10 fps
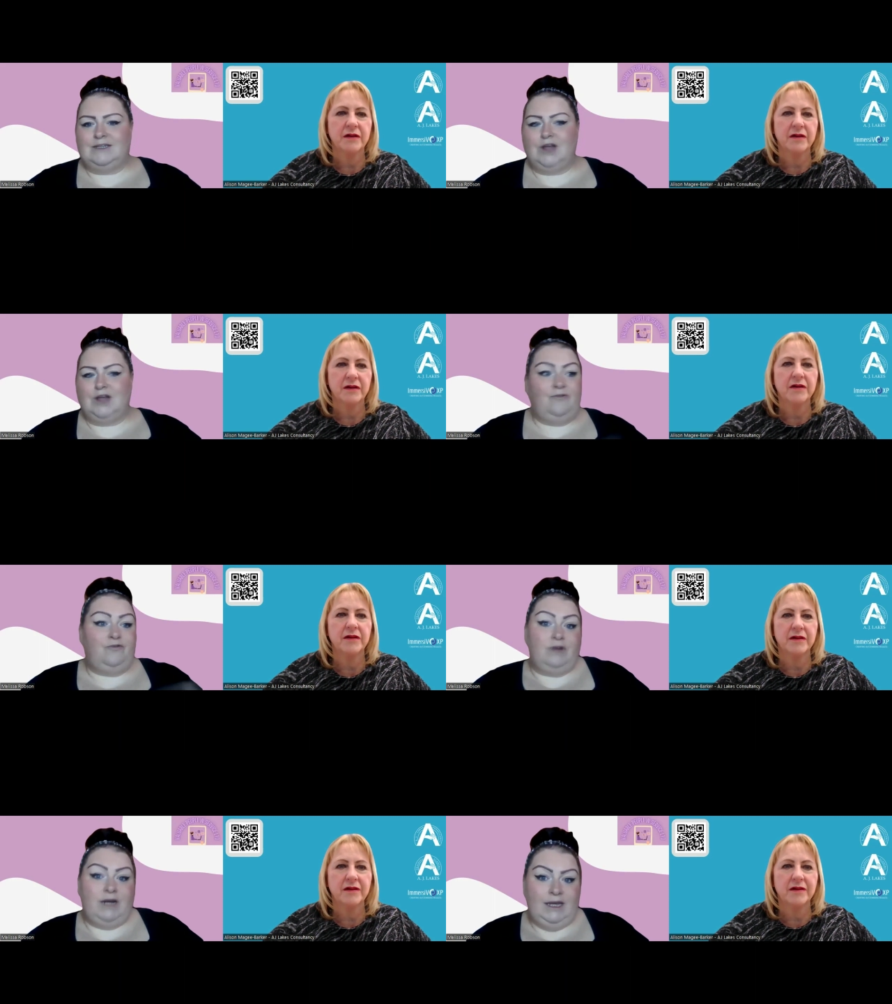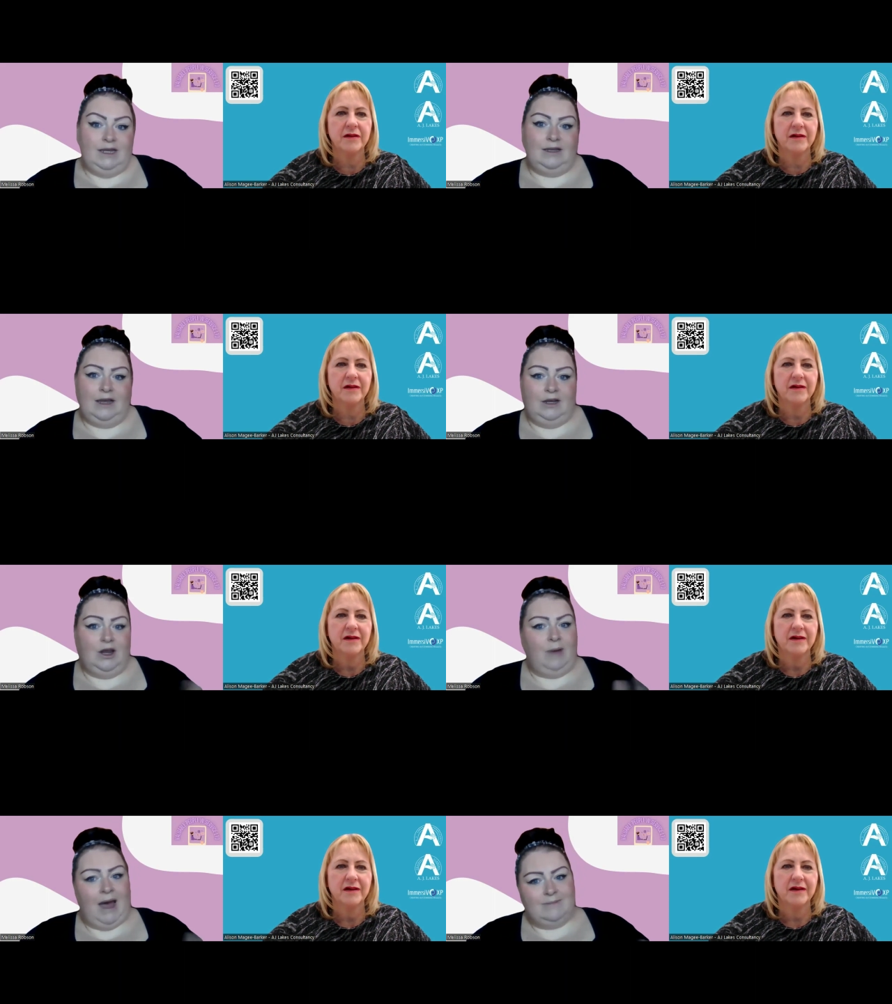Speaker 1: There's a lot free,
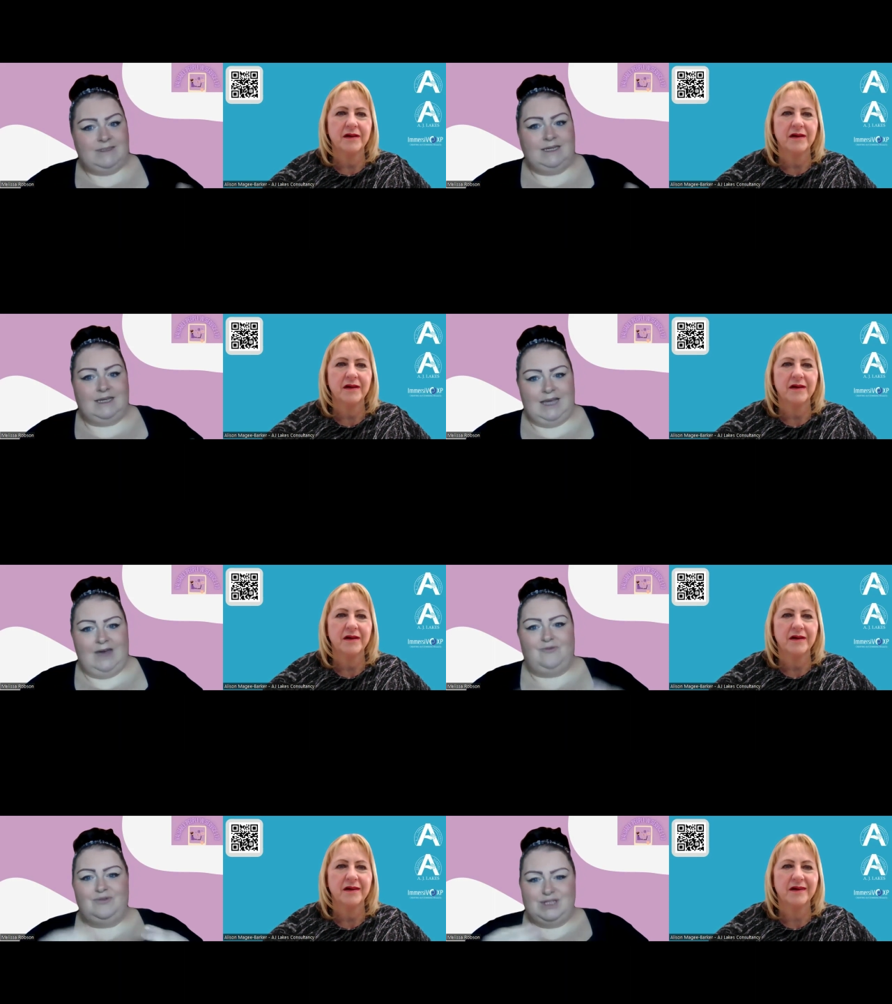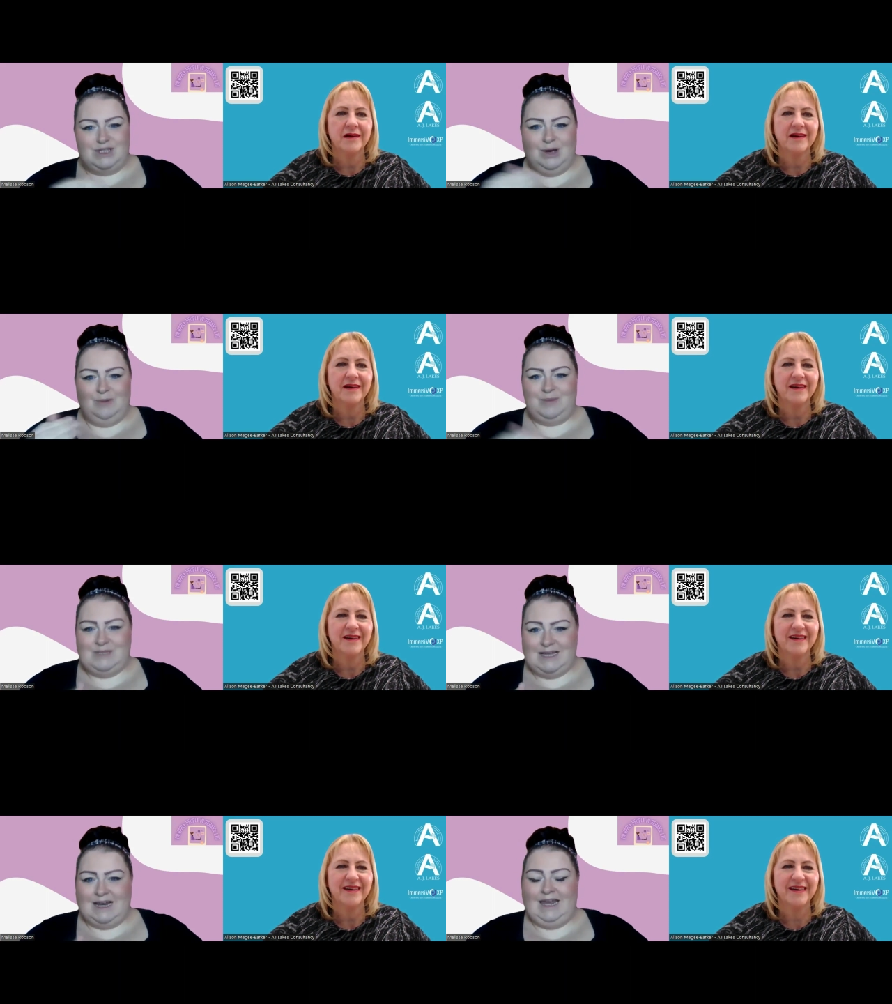you know, apps that you can get for a certain
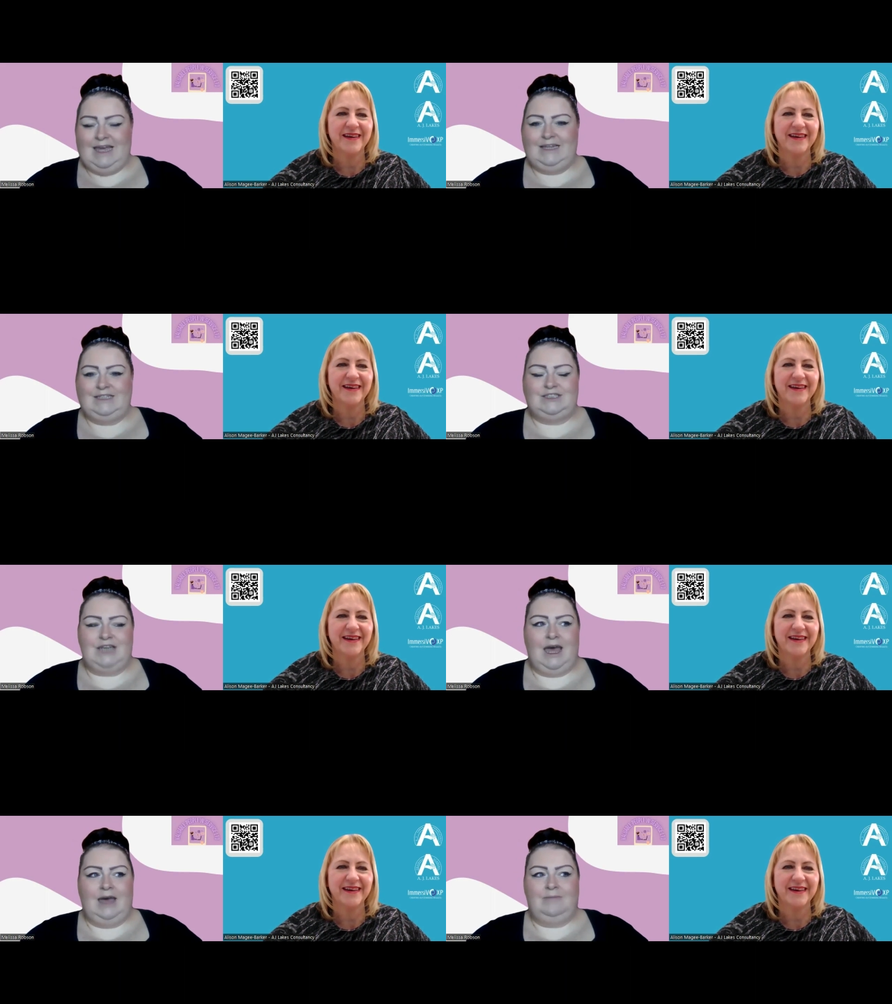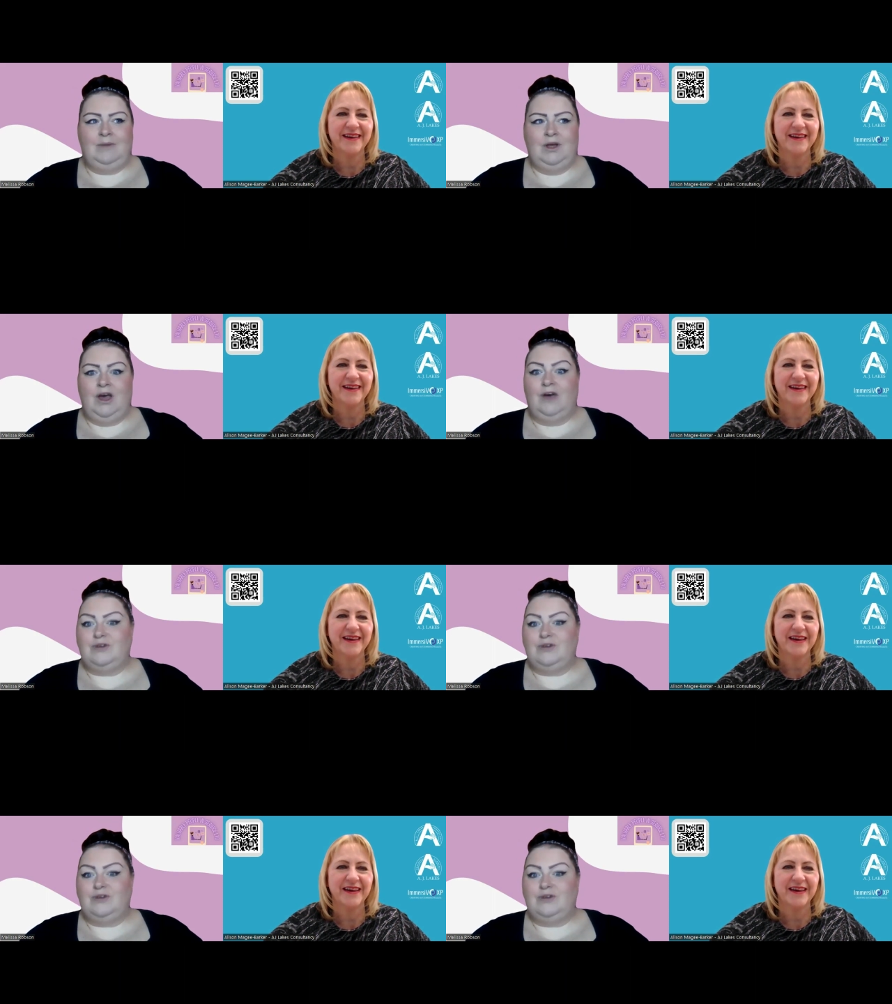percentage um, of